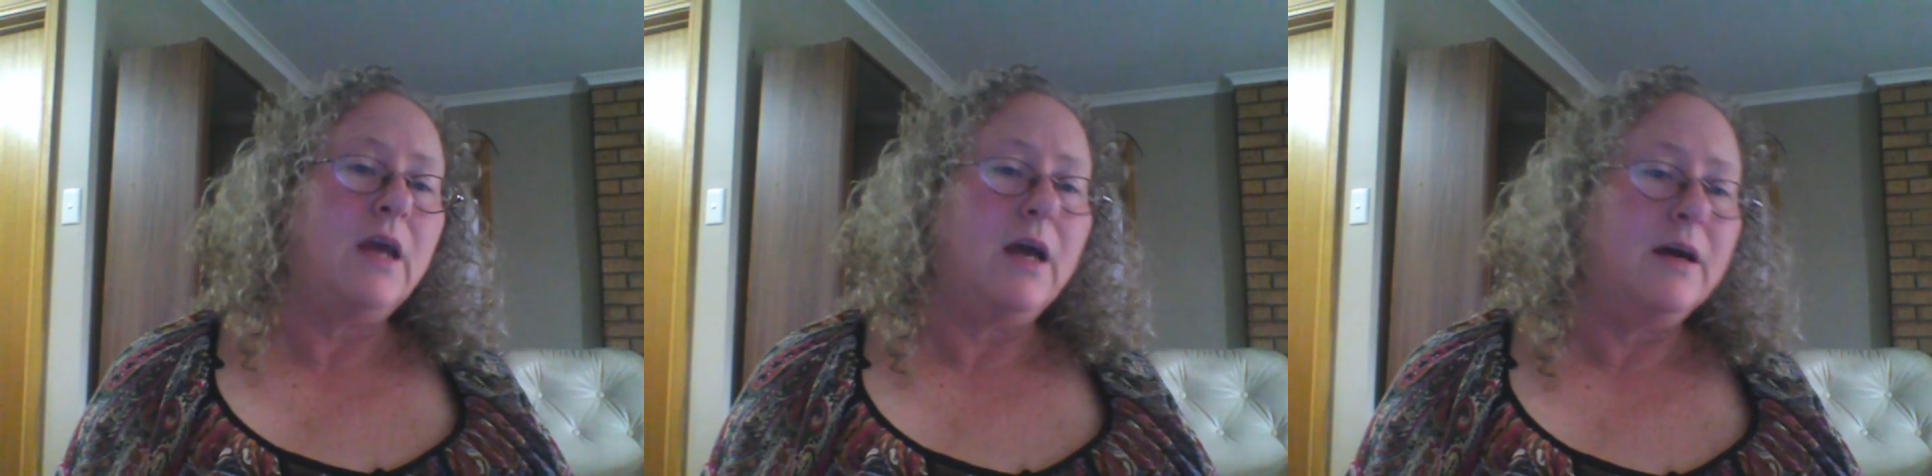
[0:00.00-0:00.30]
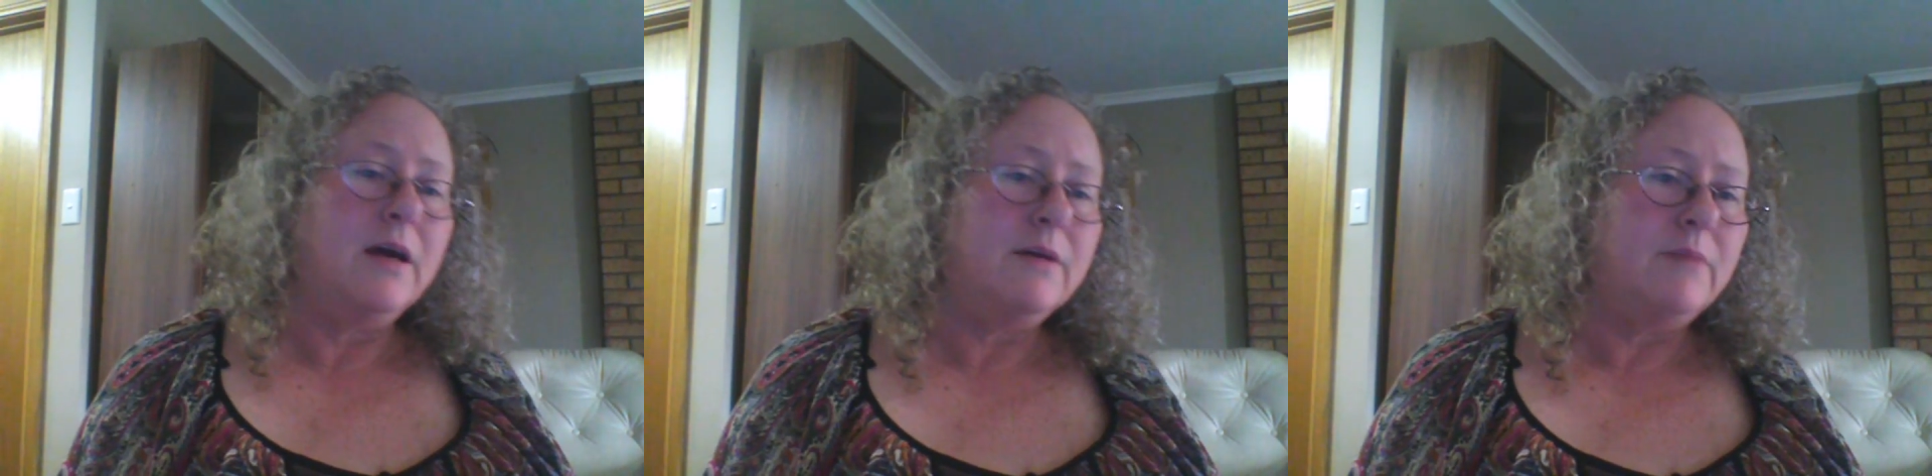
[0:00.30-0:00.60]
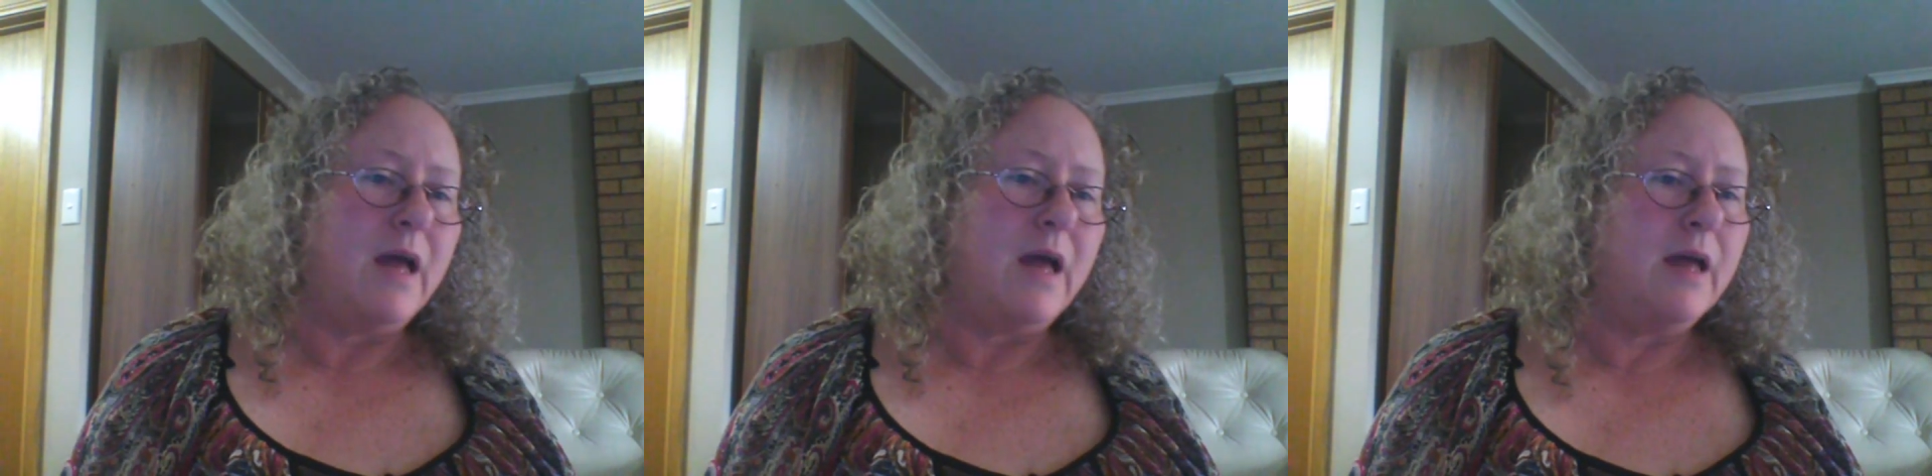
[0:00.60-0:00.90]

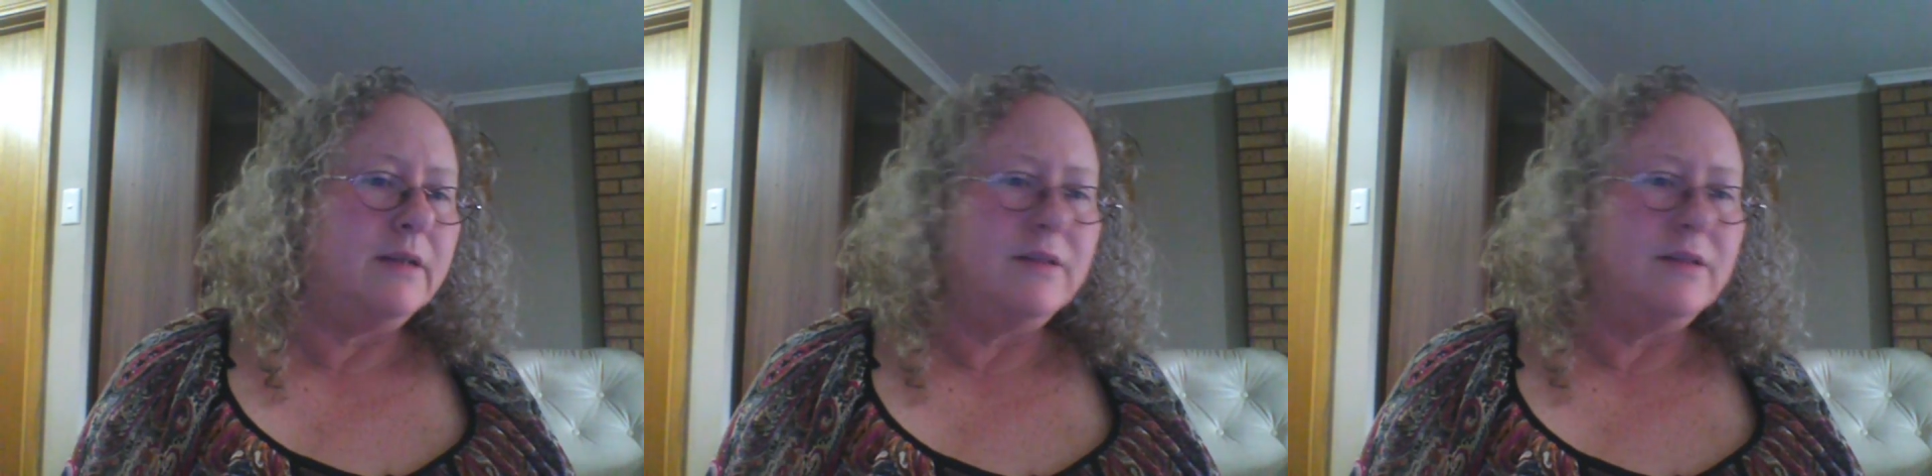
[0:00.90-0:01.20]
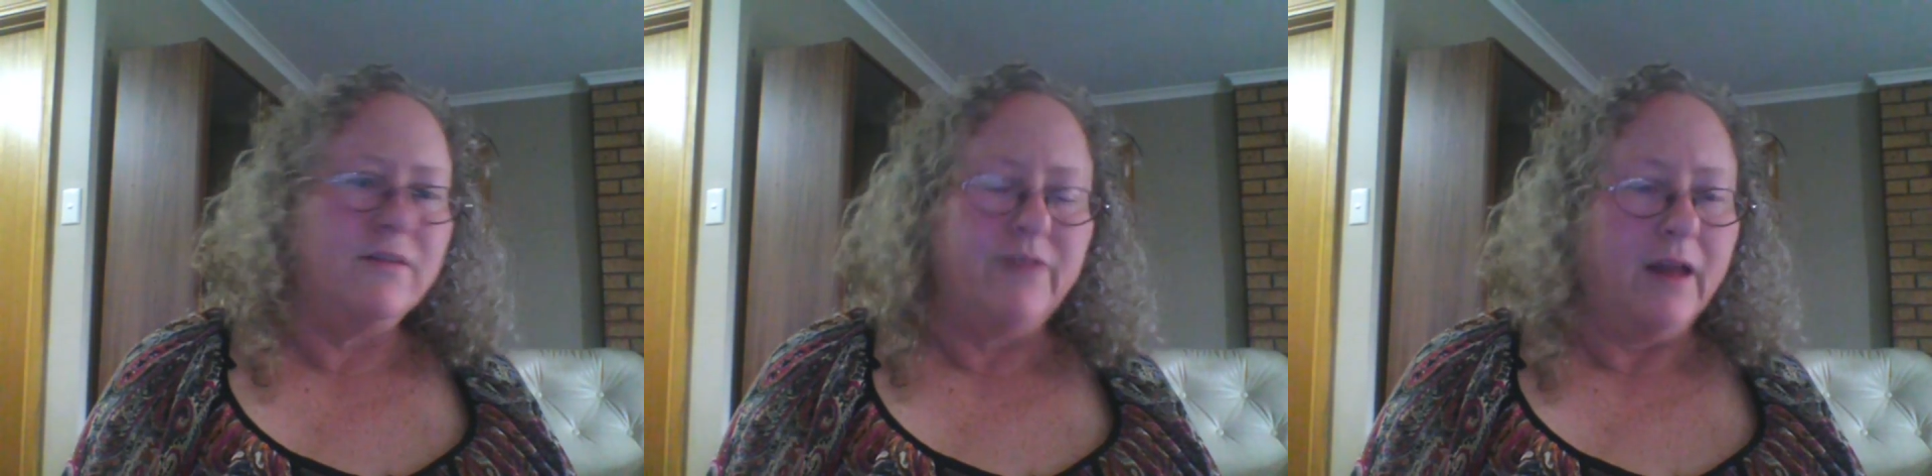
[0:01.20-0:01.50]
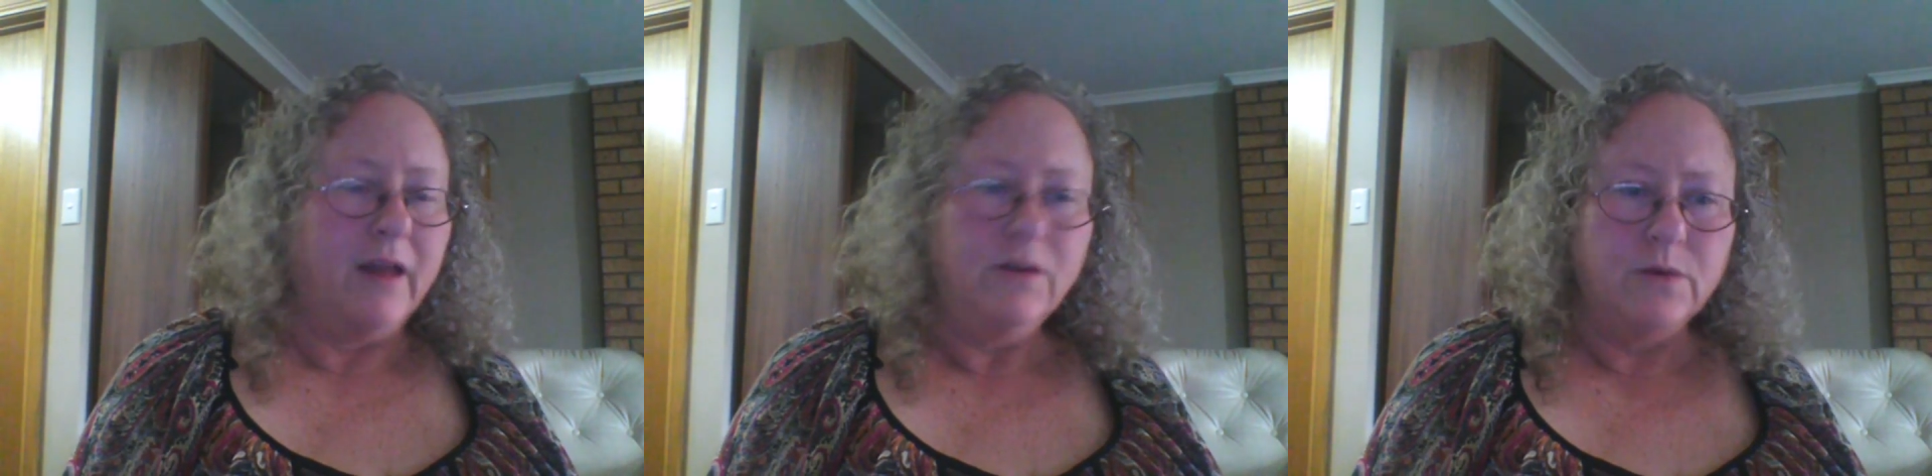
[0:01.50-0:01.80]
and the
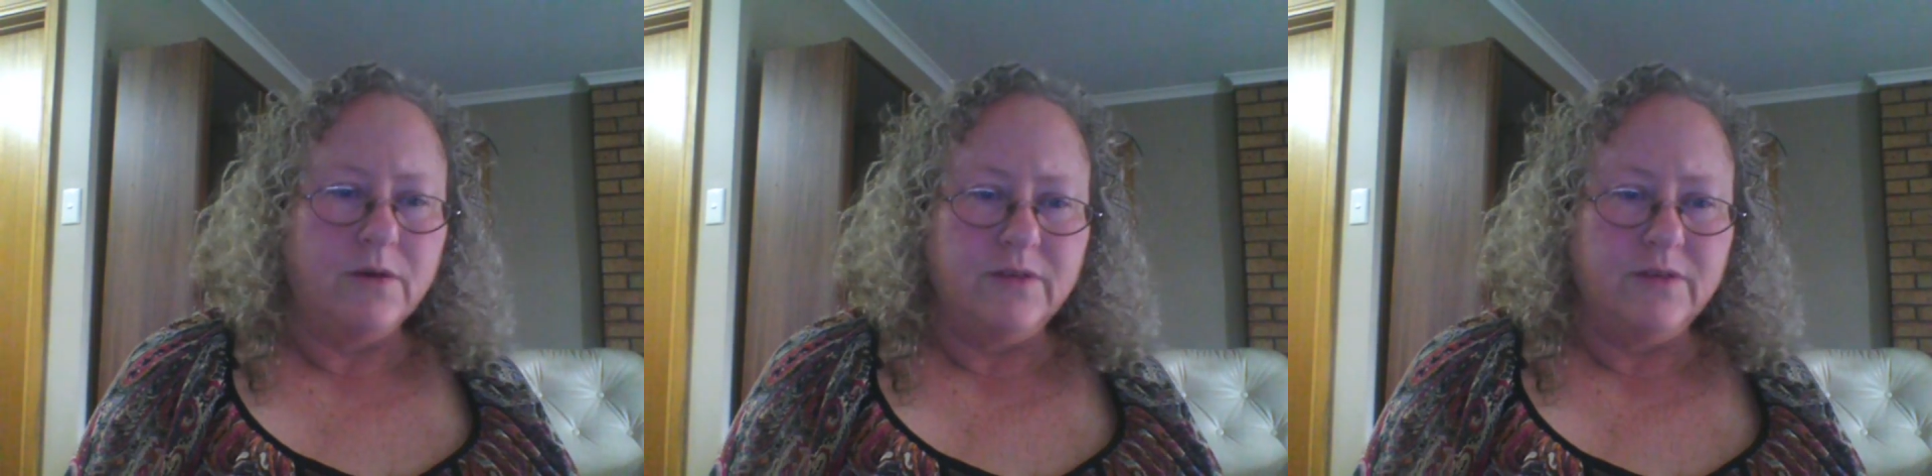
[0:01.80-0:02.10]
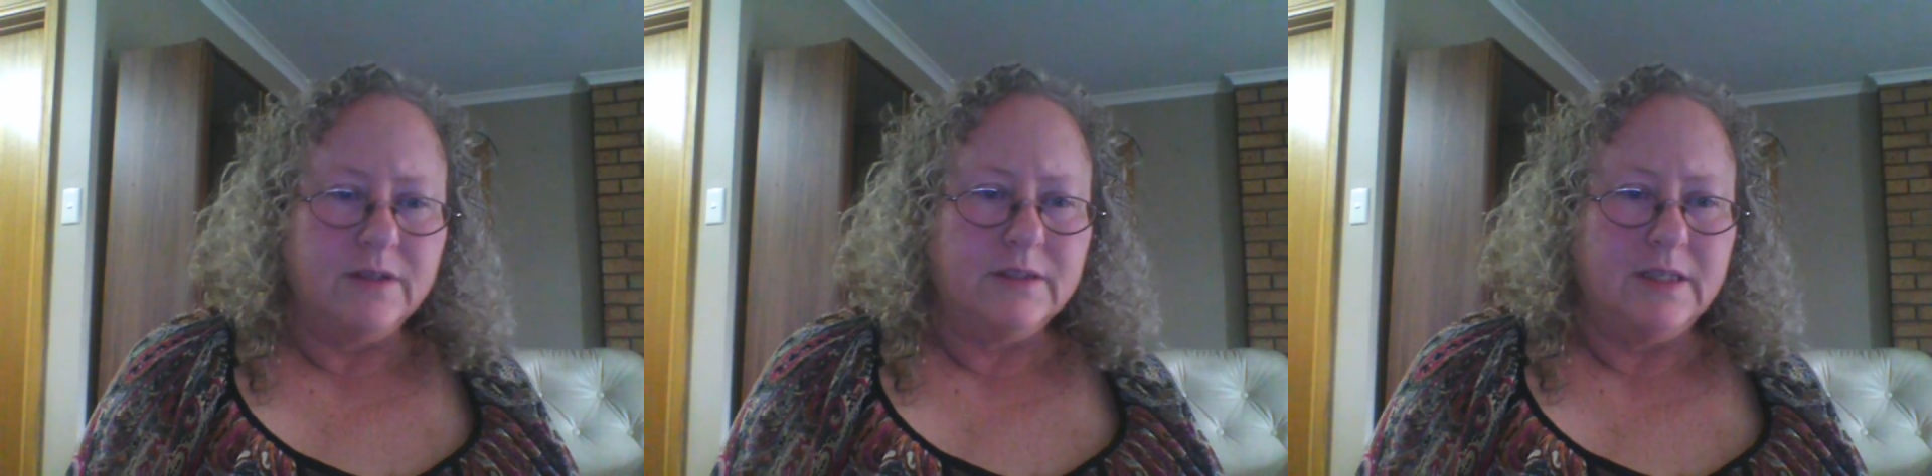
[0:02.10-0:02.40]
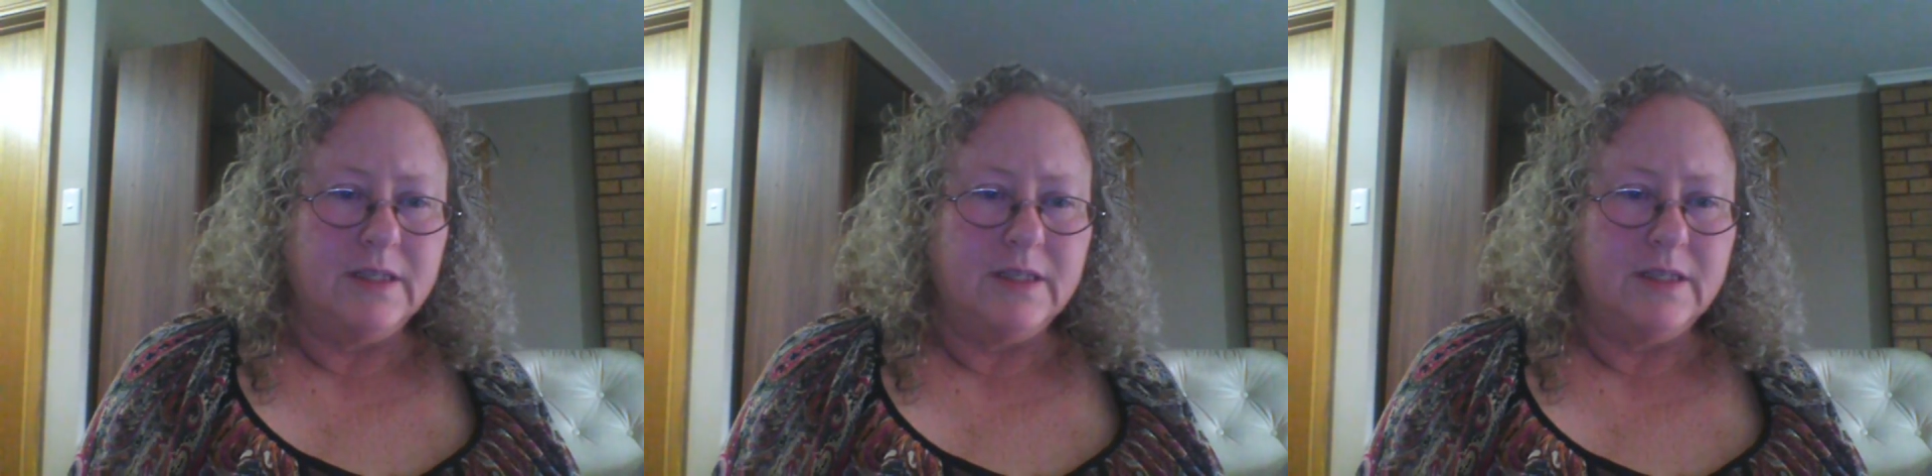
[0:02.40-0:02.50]
value of it,